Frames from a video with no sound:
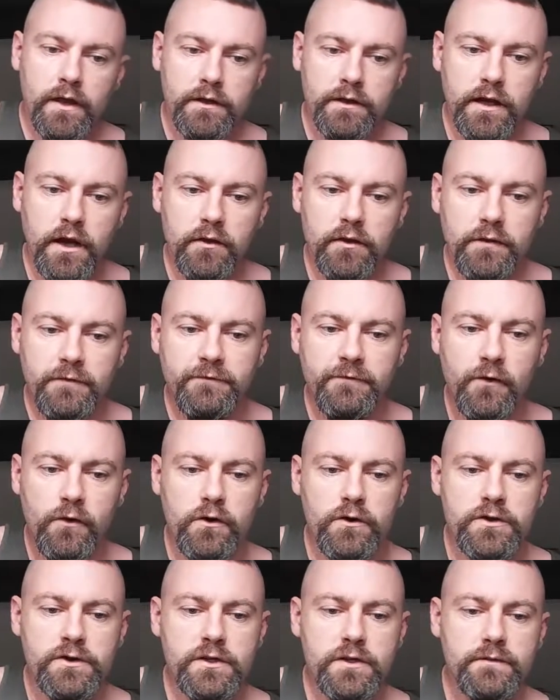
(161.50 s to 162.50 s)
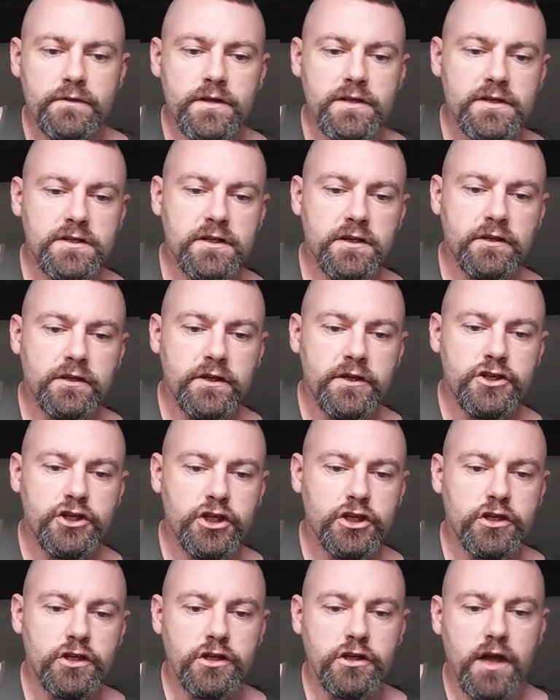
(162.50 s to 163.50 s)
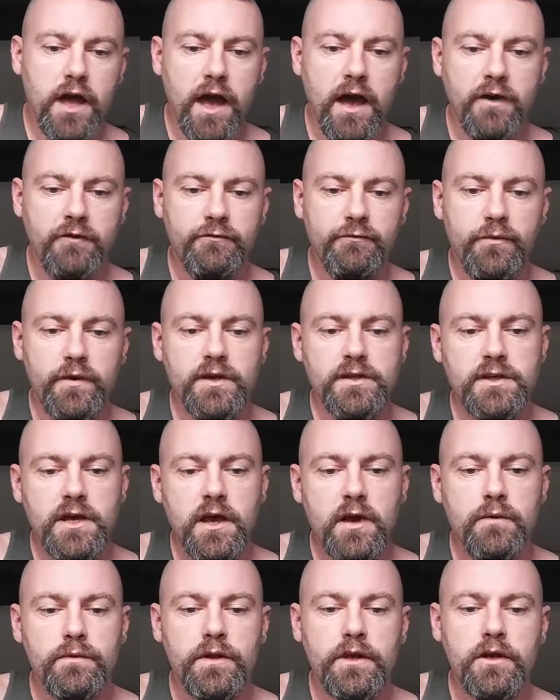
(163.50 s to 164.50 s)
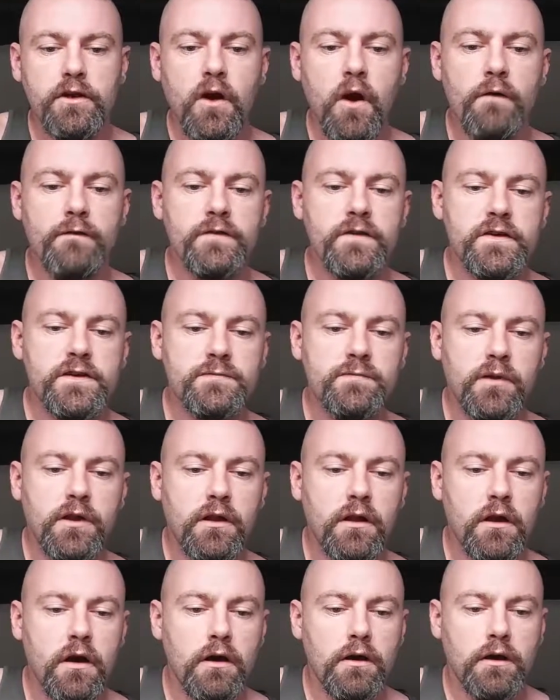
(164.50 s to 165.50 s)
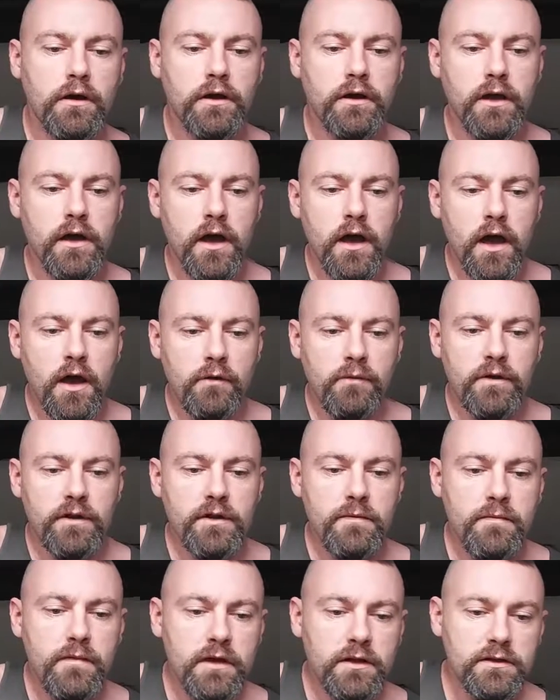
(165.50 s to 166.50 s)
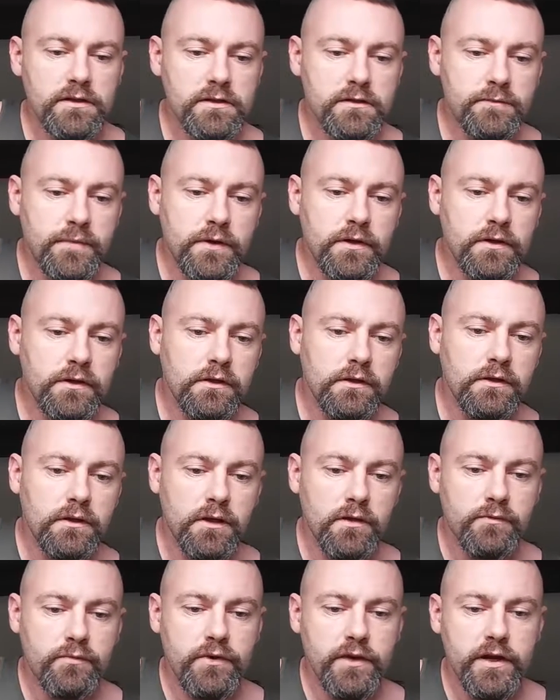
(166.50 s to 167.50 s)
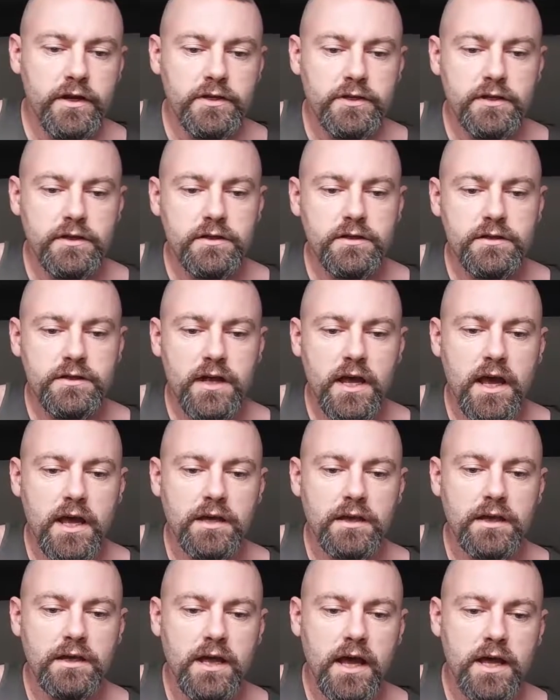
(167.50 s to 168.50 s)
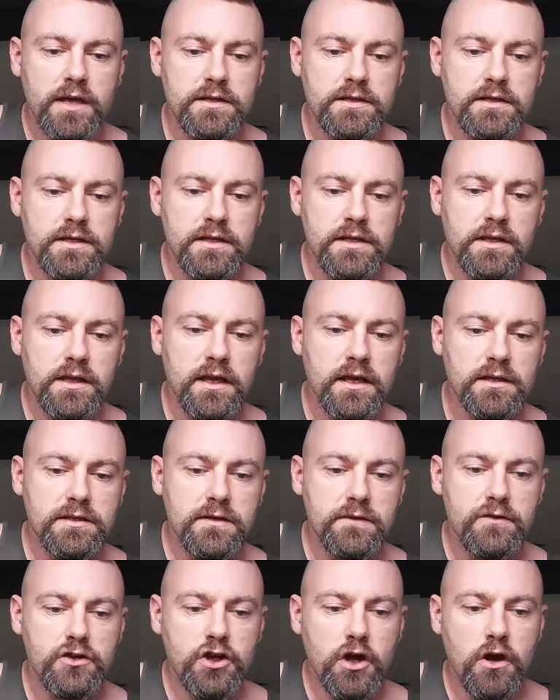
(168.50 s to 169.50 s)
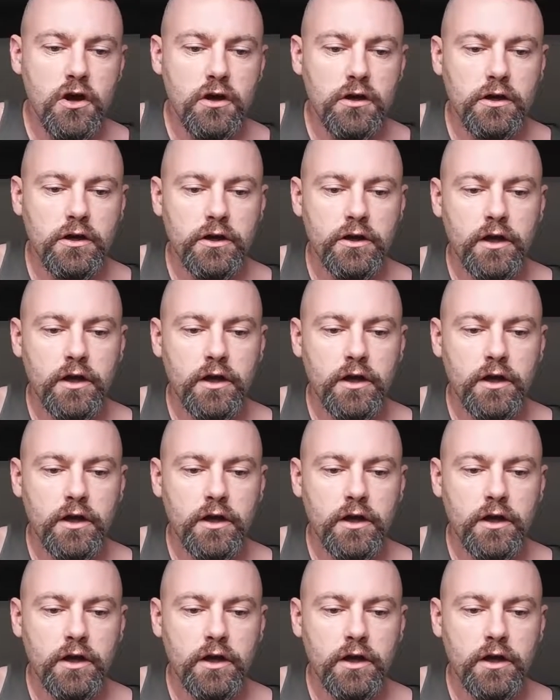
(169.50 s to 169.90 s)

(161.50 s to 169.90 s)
Now the force of this collision, halfway down the office block, with a multiple abrasions and a nasty case of shock.